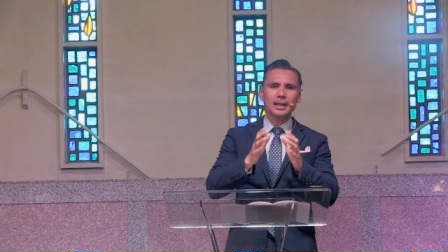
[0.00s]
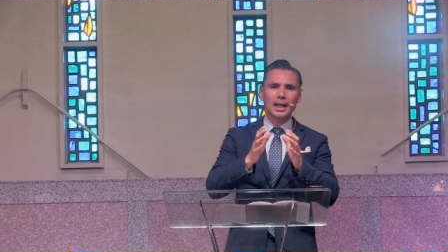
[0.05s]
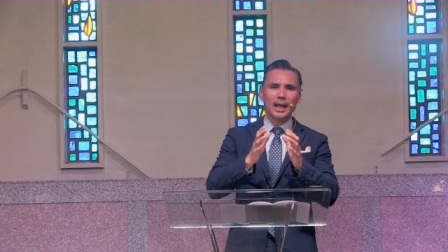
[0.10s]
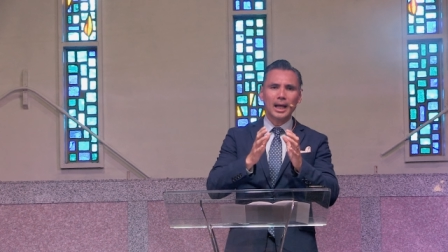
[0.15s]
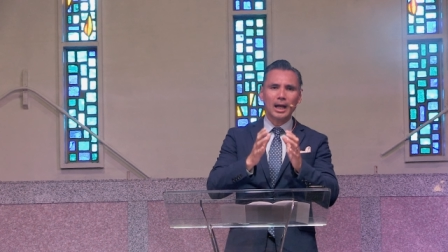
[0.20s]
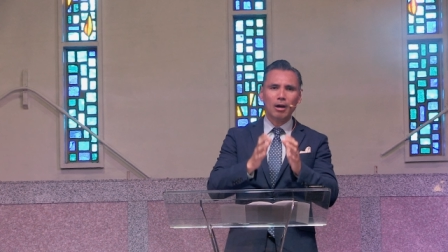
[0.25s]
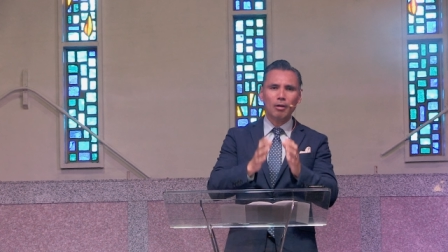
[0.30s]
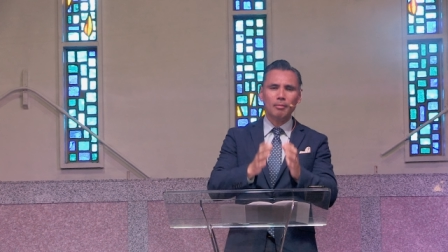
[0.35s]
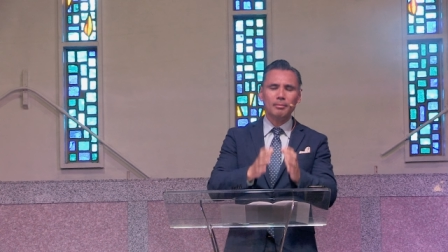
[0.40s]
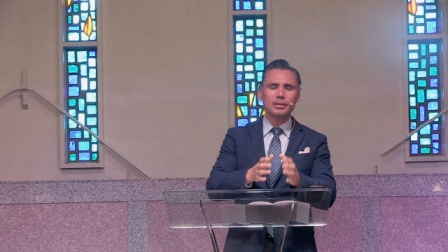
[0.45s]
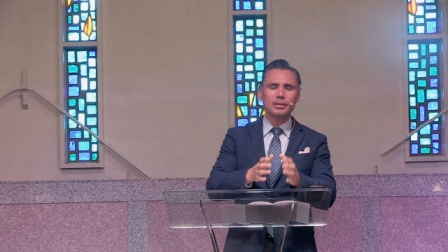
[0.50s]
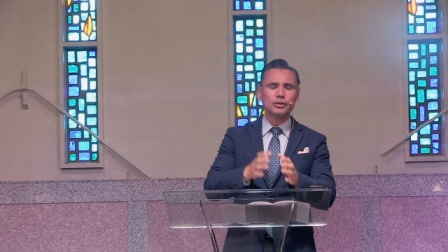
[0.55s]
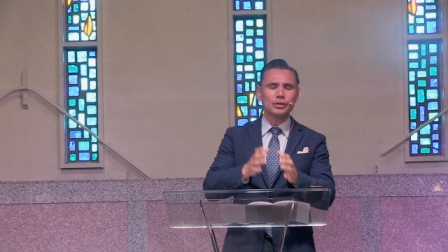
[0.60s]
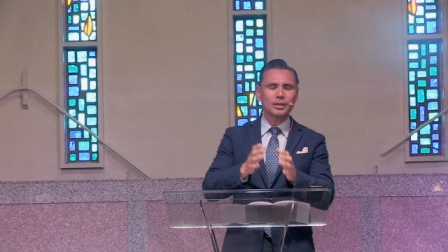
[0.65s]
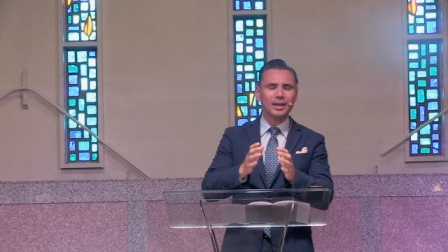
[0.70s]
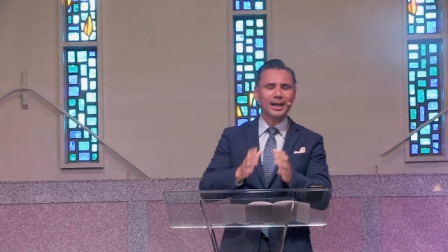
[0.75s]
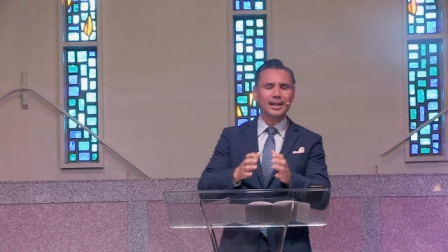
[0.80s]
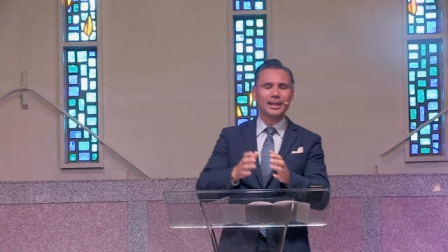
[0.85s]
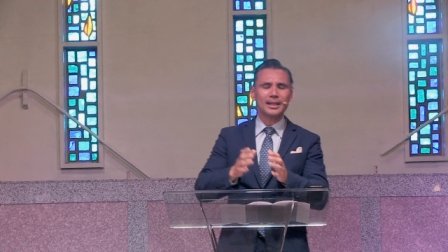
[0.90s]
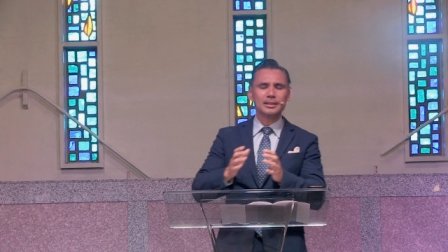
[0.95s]
how much
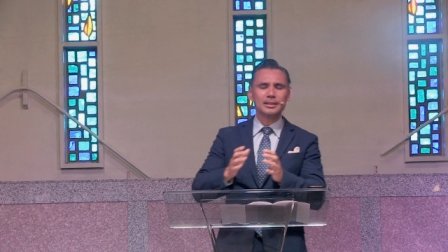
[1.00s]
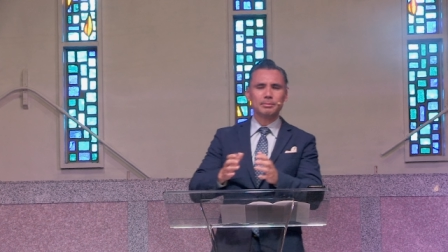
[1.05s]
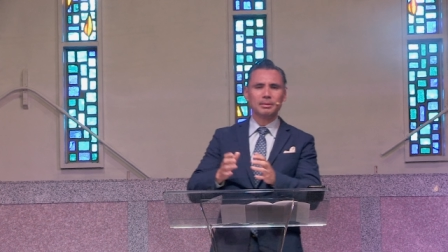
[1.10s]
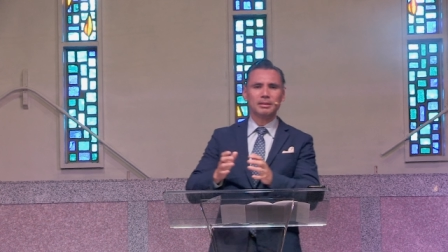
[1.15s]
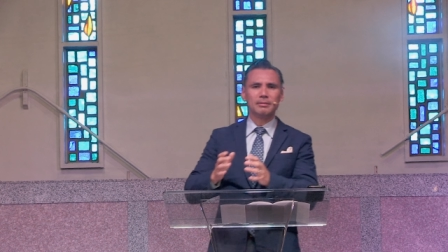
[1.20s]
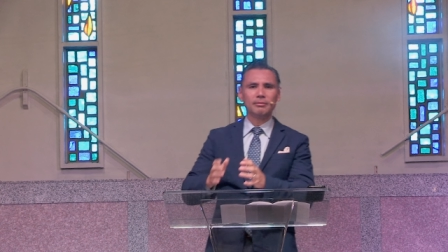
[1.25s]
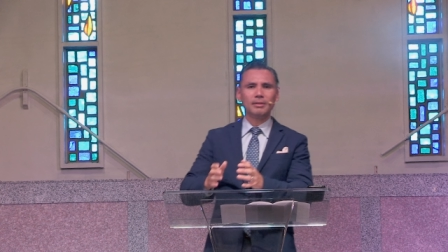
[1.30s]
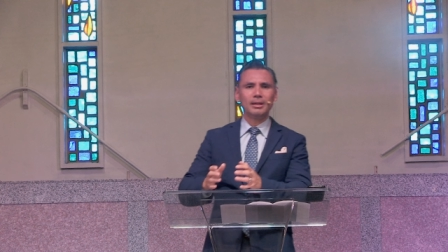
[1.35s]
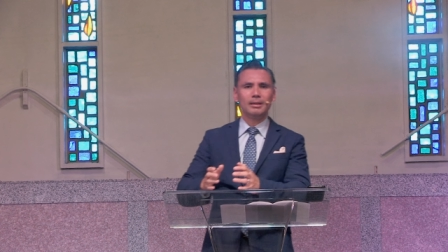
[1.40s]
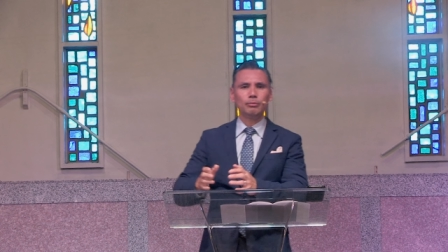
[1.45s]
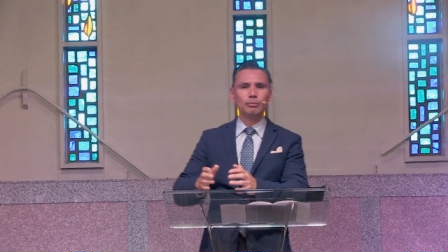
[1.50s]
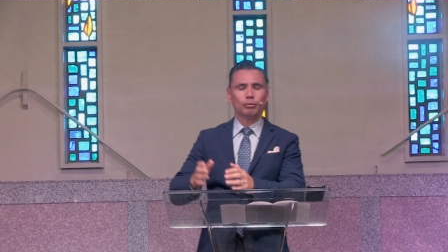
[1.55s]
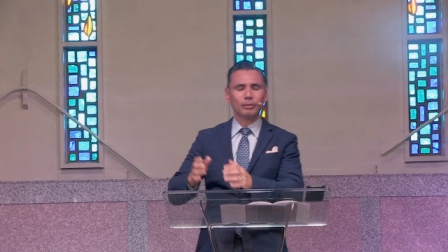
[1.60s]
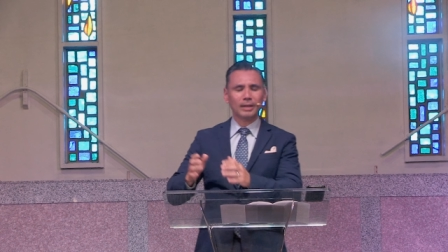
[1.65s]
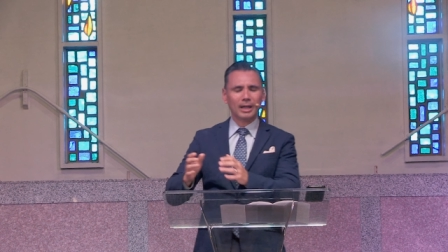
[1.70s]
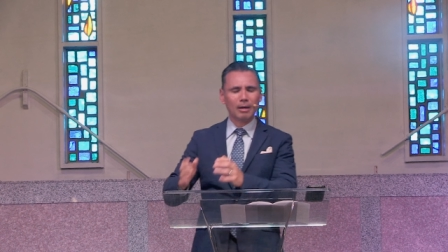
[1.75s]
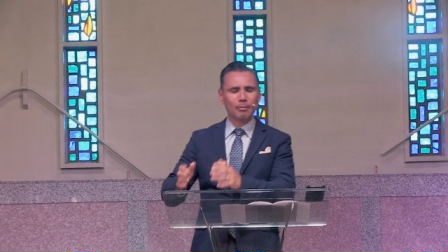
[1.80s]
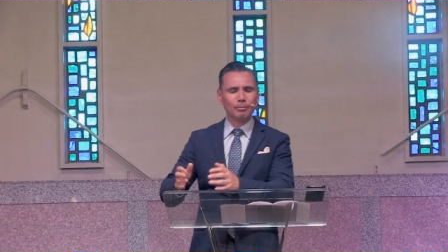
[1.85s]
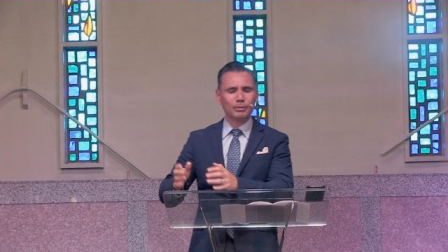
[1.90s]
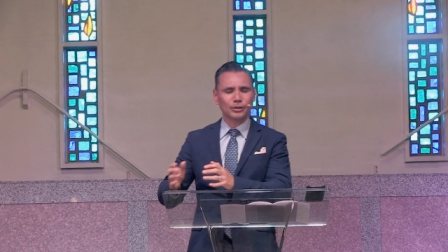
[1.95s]
God has been faithful and
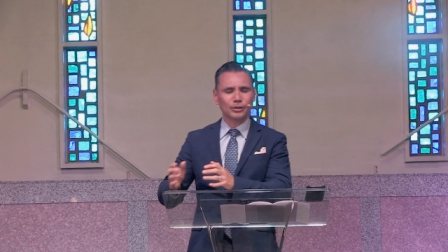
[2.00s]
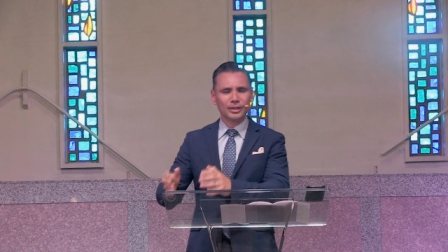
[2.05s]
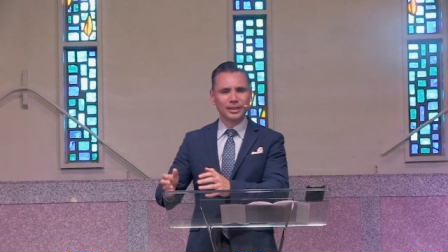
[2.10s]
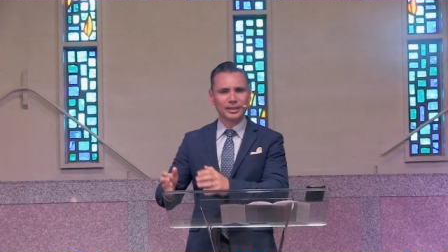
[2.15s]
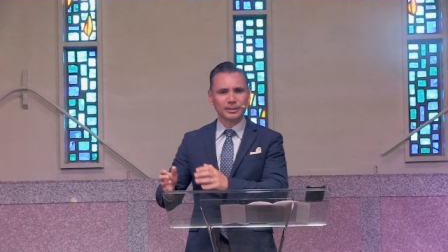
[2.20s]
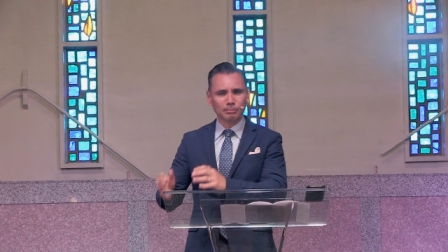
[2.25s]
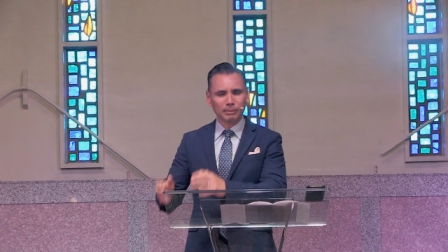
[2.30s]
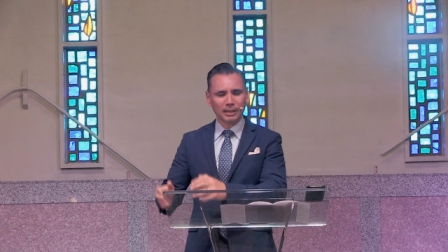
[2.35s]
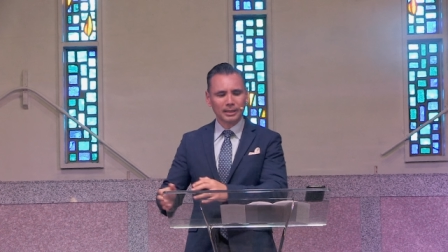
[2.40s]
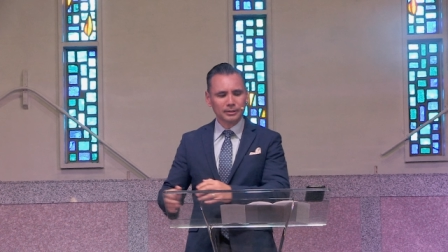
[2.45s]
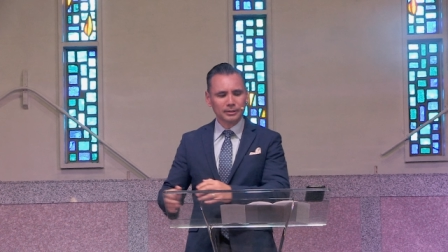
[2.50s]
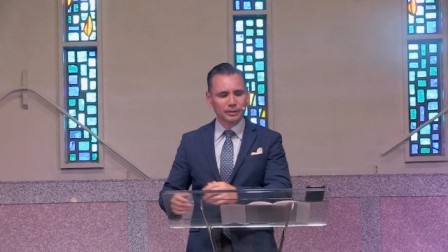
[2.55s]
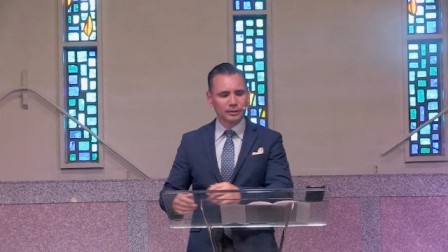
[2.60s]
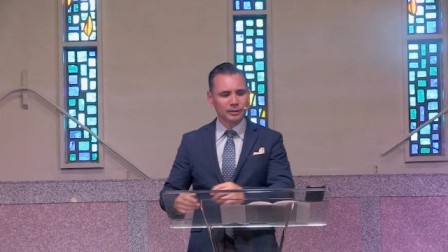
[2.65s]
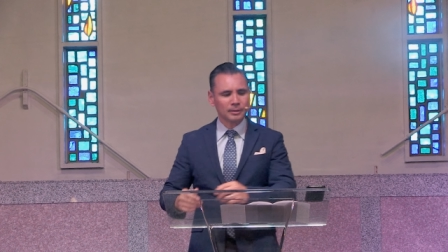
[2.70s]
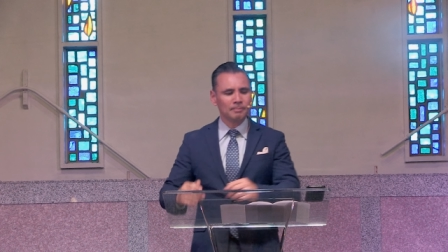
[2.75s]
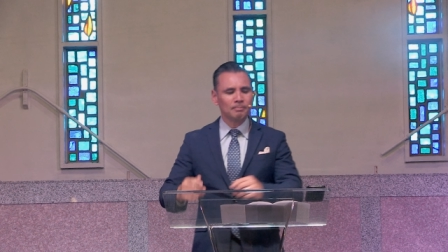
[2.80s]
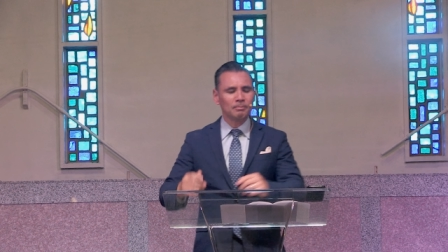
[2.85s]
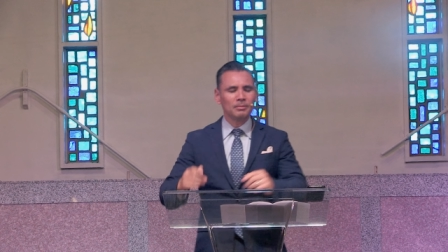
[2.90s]
how much He has blessed us.